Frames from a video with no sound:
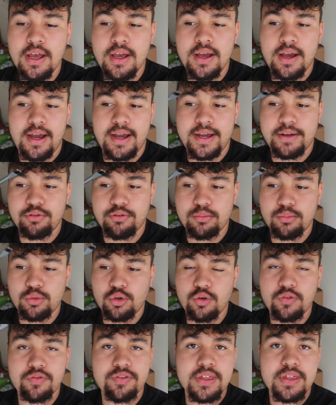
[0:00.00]
I
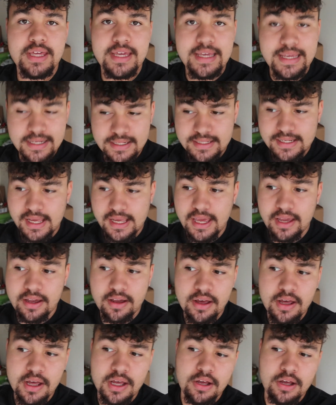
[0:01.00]
removed the intake
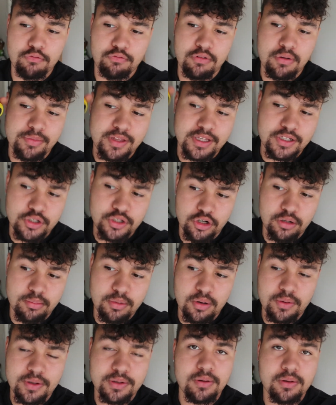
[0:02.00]
from the
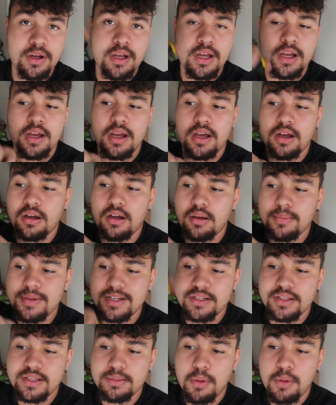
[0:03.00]
turbo
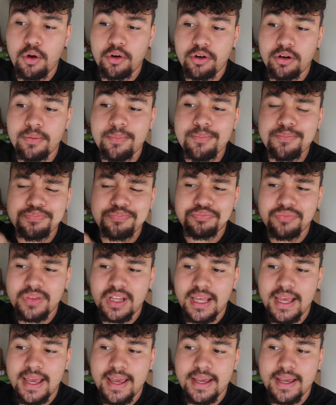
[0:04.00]
into the motor,
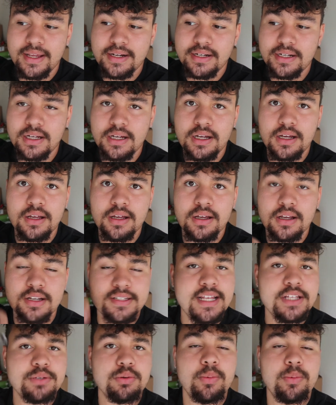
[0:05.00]
and because
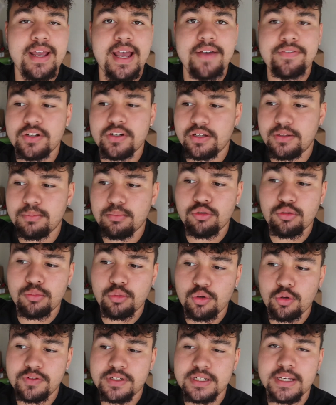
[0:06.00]
that's where we have to
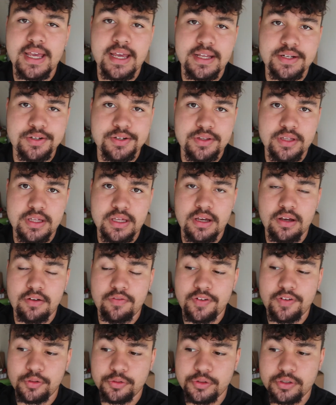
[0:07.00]
remove to get to the
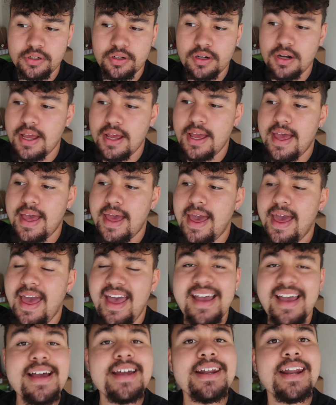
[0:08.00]
filter.
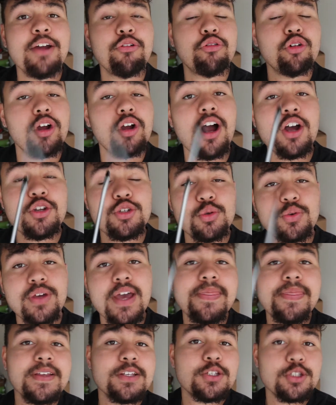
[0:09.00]
And I forgot to
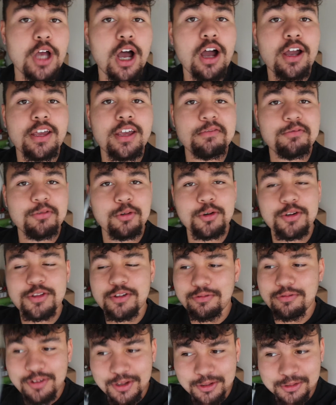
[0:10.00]
get the socket for the
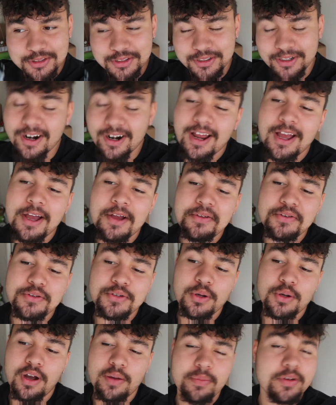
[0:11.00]
filter.
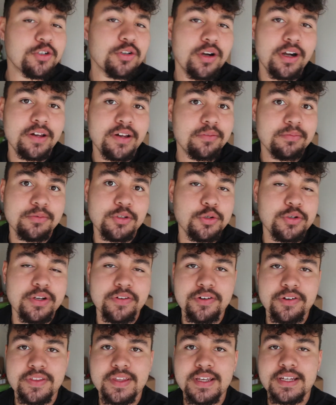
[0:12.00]
So I've been trying to do
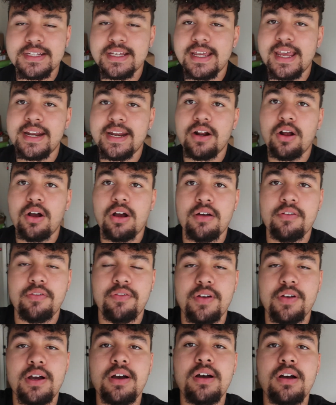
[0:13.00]
different things to get it
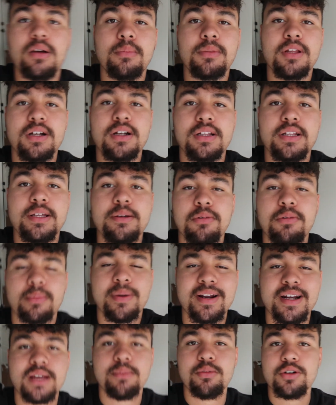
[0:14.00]
off. Luckily, one of my
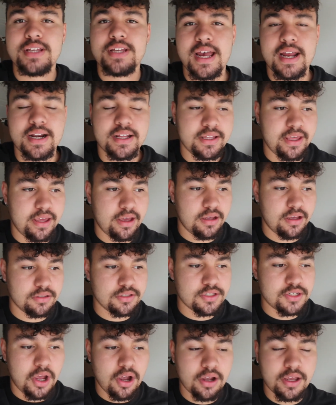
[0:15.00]
neighbors had a
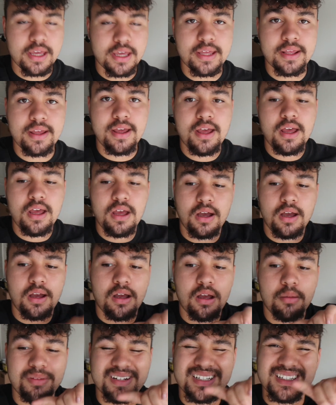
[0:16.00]
socket,
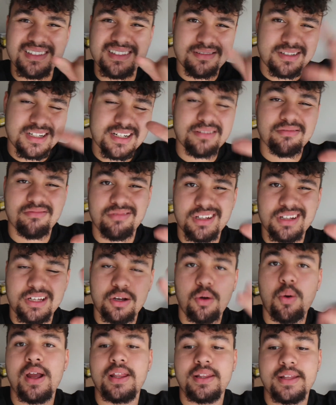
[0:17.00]
but didn't really
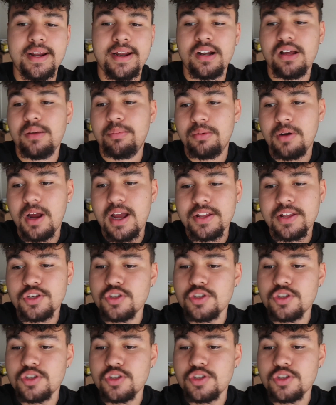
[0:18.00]
quite line up right.